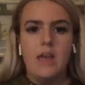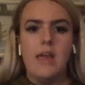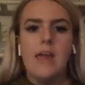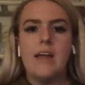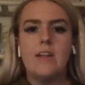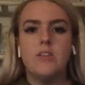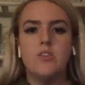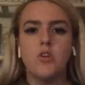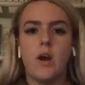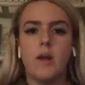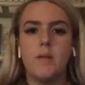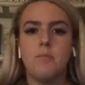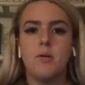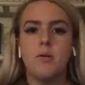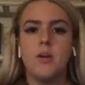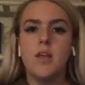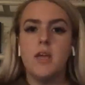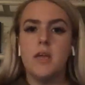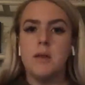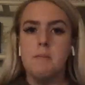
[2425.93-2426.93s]
And so I'd put
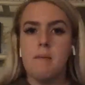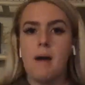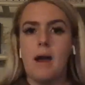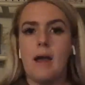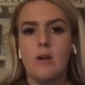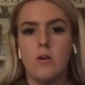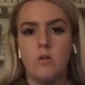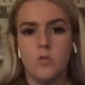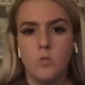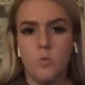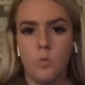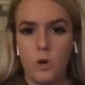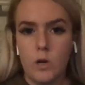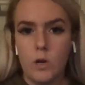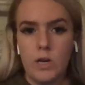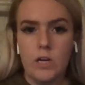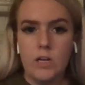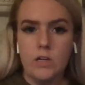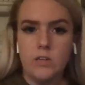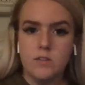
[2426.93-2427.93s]
it in my own
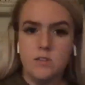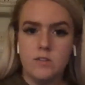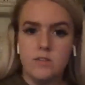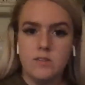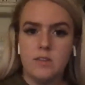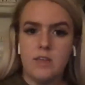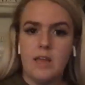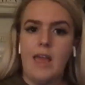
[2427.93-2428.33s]
words,